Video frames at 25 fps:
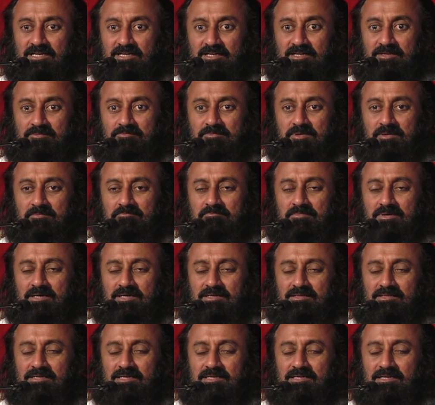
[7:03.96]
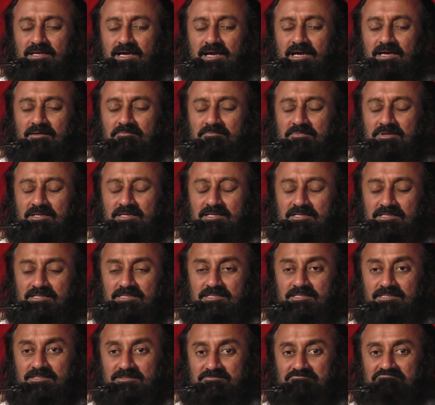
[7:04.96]
remember that I am
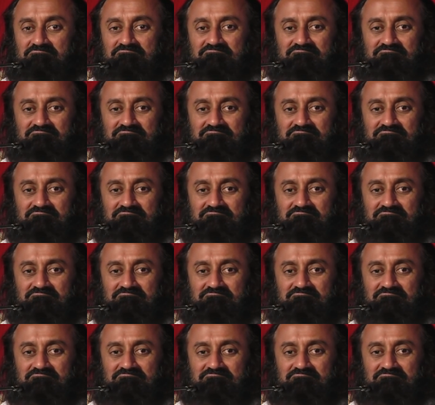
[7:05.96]
lucky.